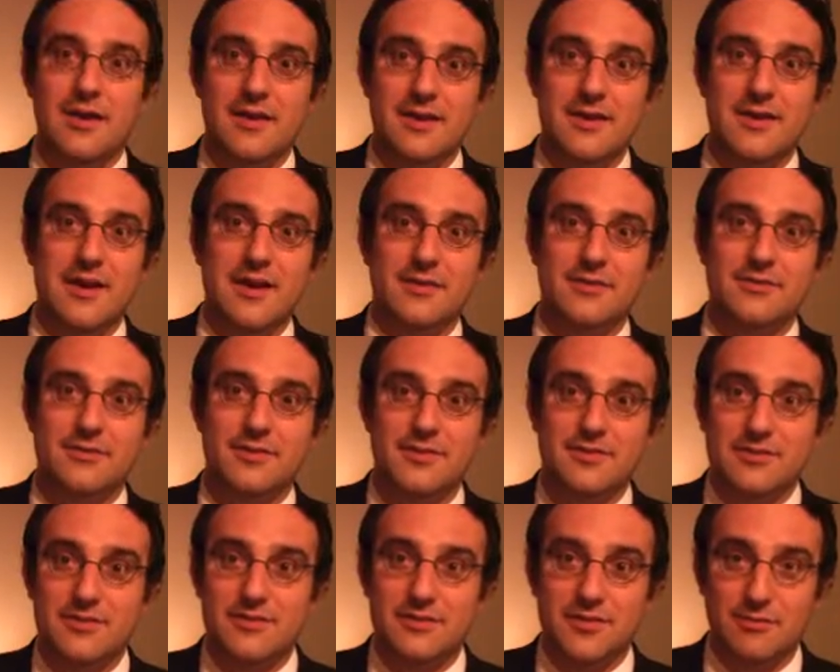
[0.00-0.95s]

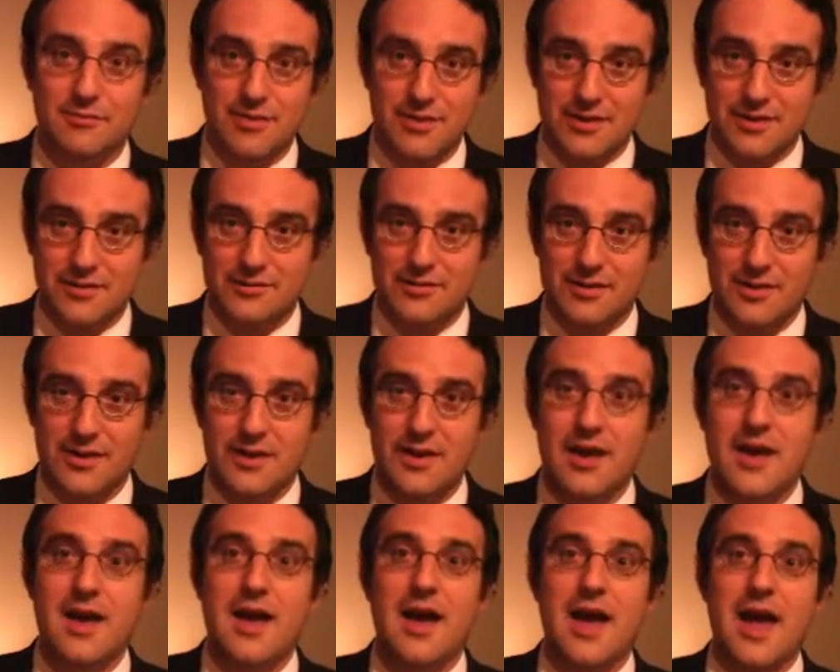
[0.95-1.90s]
ERCs intravenously.
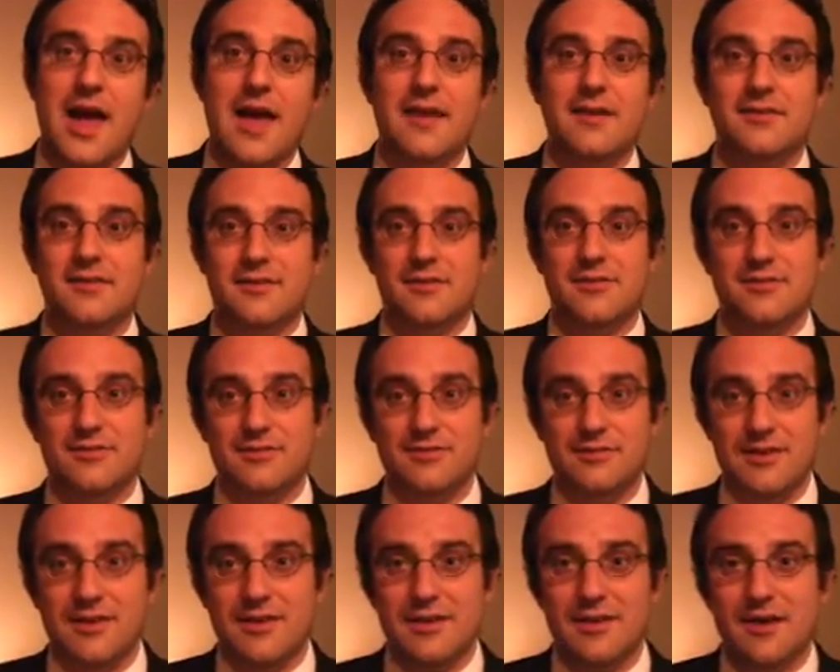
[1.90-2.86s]
And in
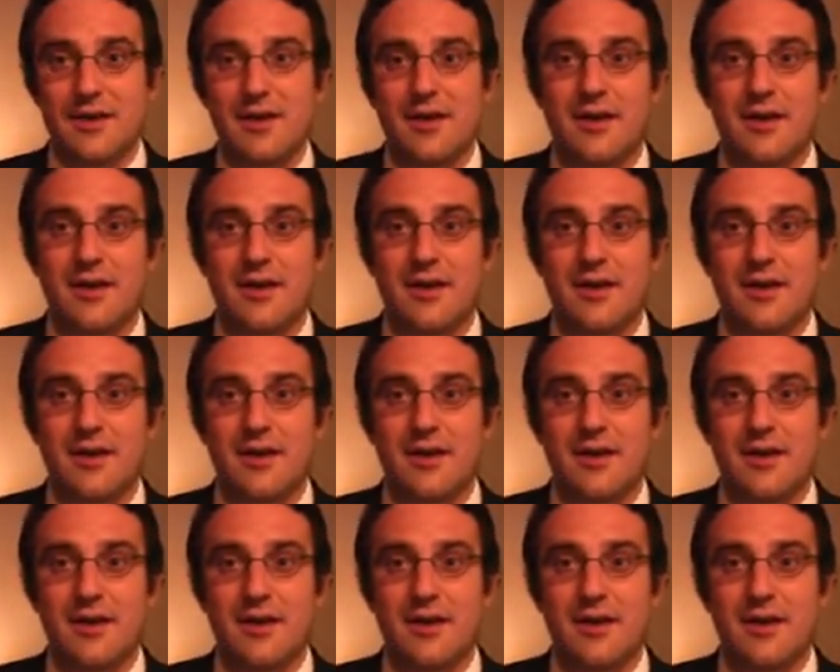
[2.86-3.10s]
C